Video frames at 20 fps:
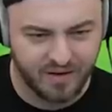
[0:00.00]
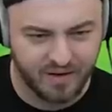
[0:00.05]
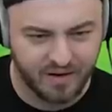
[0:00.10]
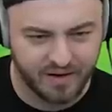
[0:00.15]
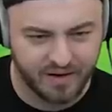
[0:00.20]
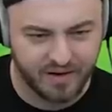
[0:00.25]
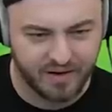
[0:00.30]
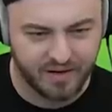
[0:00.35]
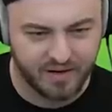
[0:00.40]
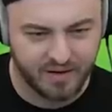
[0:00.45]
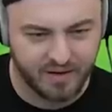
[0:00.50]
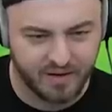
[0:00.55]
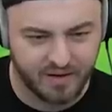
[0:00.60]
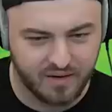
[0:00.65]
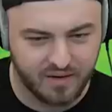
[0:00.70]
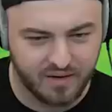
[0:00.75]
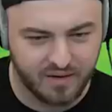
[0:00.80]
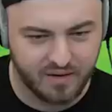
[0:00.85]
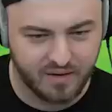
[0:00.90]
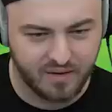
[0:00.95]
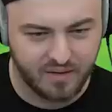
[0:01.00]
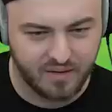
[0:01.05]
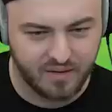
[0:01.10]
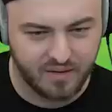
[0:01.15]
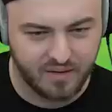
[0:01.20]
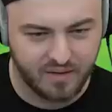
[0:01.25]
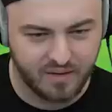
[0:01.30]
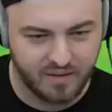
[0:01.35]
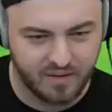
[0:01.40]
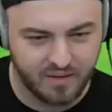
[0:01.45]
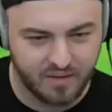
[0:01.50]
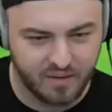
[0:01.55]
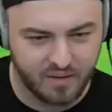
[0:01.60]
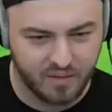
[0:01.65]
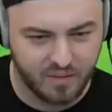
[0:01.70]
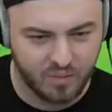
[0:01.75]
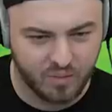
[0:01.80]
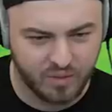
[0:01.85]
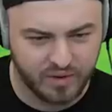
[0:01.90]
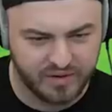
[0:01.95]
I gotta... All right, guys, I'm putting puddles at
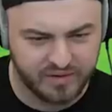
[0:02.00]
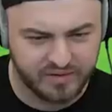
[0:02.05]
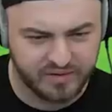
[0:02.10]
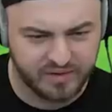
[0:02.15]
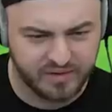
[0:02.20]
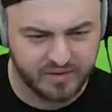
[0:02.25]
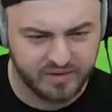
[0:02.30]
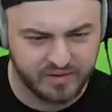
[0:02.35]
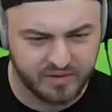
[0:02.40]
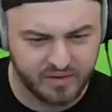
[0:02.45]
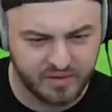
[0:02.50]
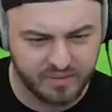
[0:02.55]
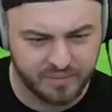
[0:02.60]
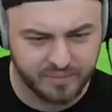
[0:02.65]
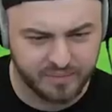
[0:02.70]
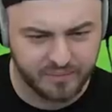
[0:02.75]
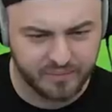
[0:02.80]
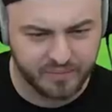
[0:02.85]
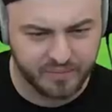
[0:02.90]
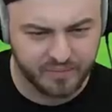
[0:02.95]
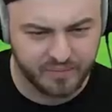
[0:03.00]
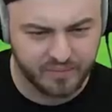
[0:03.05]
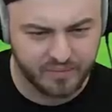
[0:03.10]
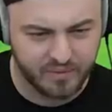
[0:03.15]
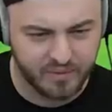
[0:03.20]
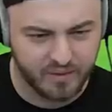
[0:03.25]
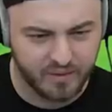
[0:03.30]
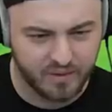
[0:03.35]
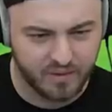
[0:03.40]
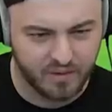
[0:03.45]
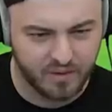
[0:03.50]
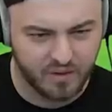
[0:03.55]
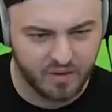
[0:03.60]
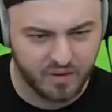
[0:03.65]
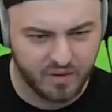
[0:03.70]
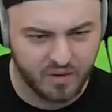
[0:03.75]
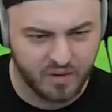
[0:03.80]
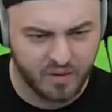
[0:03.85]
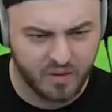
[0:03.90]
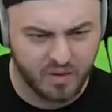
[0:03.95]
every vault. Sorry, that's me. Sorry,
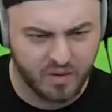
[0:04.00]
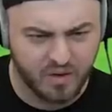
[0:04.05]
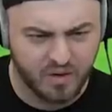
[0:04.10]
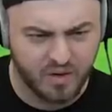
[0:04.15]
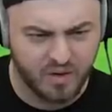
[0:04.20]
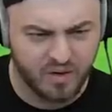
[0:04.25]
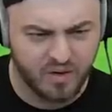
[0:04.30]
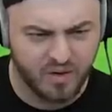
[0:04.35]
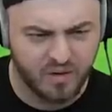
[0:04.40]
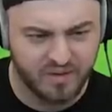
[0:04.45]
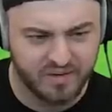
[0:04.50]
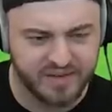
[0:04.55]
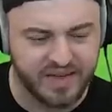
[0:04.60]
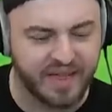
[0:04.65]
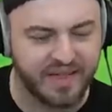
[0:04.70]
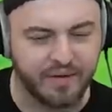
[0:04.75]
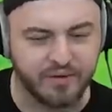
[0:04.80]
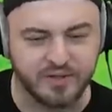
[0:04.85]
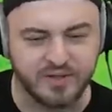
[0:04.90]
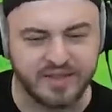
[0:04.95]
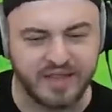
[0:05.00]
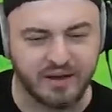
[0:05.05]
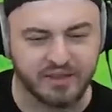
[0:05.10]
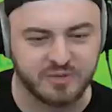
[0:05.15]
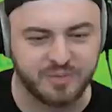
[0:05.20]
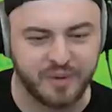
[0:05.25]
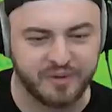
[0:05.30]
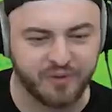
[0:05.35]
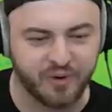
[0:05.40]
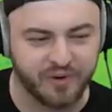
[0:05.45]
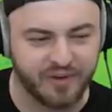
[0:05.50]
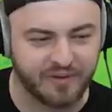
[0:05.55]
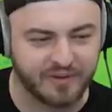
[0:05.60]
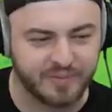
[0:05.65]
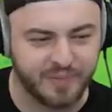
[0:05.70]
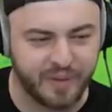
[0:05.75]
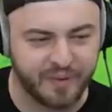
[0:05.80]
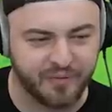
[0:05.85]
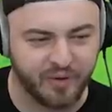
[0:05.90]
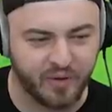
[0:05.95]
sorry, sorry. Oh, yeah, that was that right. was Biffle. That was
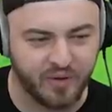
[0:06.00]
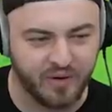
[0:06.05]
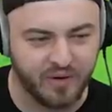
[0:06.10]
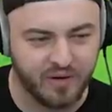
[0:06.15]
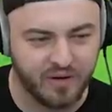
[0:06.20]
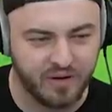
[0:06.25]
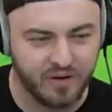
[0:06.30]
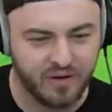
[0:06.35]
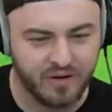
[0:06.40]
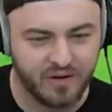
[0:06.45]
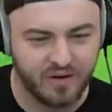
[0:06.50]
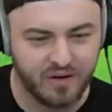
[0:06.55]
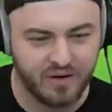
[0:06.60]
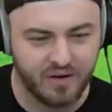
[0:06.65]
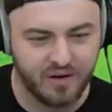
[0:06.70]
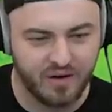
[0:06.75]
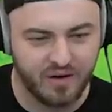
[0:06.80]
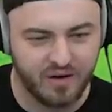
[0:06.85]
Biffle. Wait.